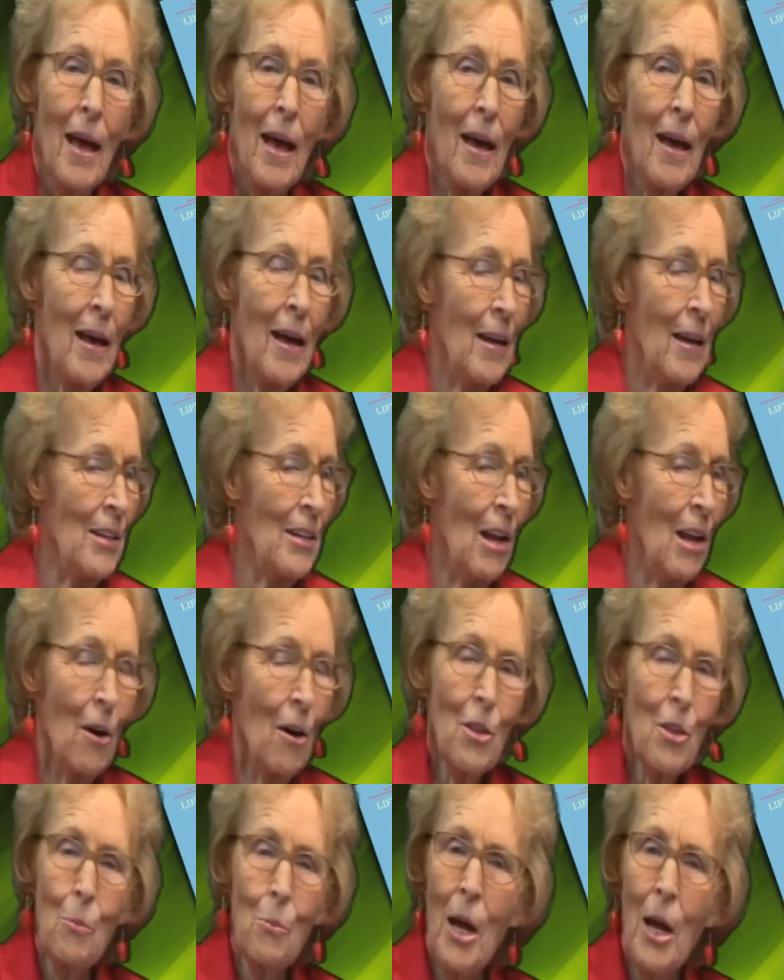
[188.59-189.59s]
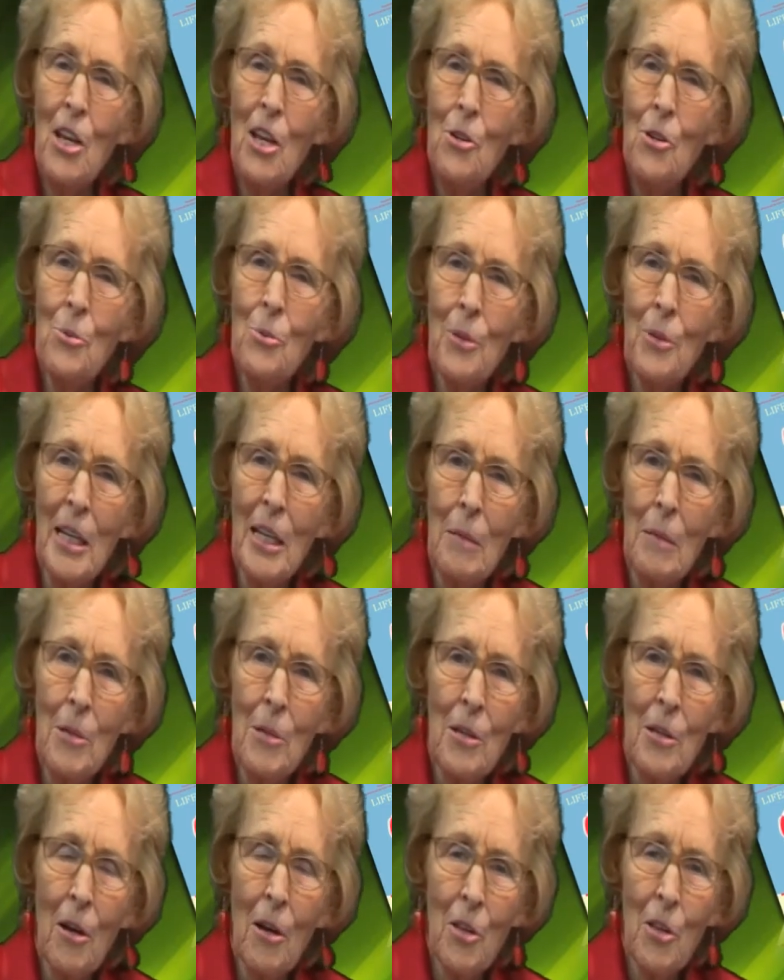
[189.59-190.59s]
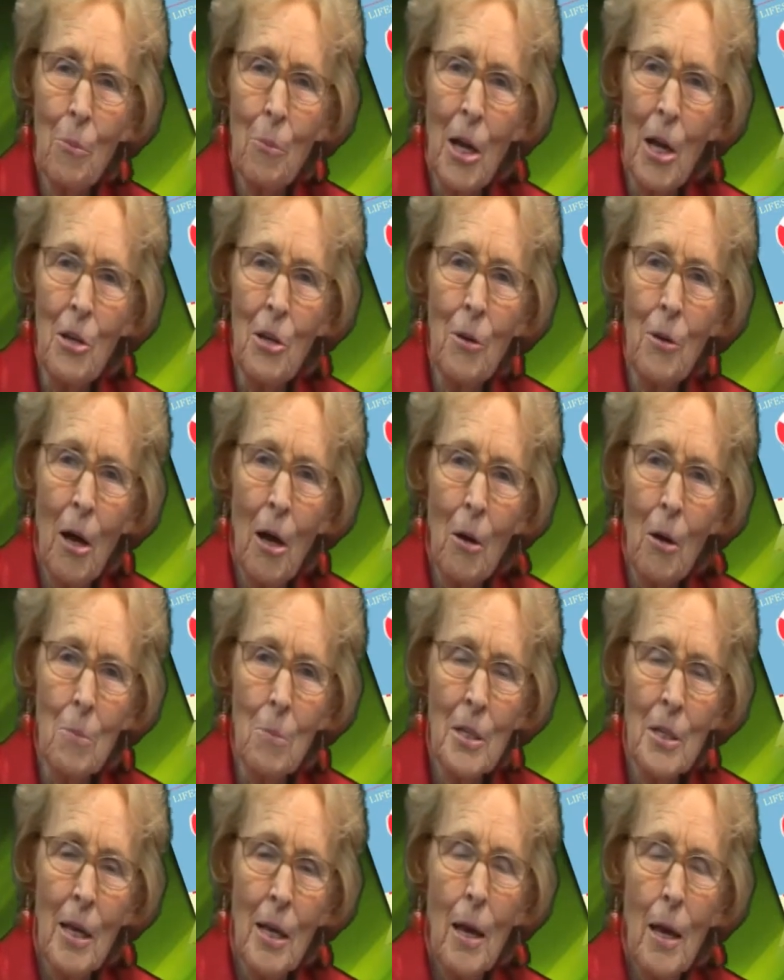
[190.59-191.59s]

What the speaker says: nor the way you dreamed, nor the way you hoped.